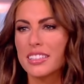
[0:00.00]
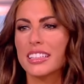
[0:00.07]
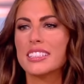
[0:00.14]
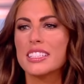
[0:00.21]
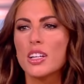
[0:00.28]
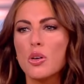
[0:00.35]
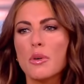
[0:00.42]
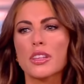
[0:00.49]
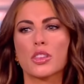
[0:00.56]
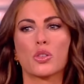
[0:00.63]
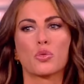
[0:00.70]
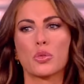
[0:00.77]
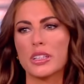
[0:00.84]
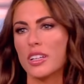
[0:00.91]
Like deal with
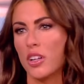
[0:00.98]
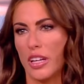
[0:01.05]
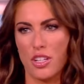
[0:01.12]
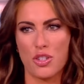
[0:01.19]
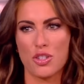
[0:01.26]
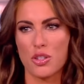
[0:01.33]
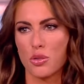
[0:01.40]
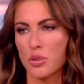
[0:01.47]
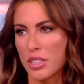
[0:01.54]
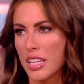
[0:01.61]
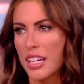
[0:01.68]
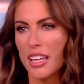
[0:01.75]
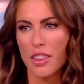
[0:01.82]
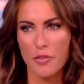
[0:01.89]
the real issue. Yeah. Well,
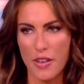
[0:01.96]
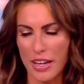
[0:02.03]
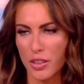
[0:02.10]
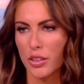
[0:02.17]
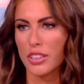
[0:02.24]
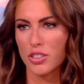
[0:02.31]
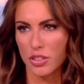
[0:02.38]
how about how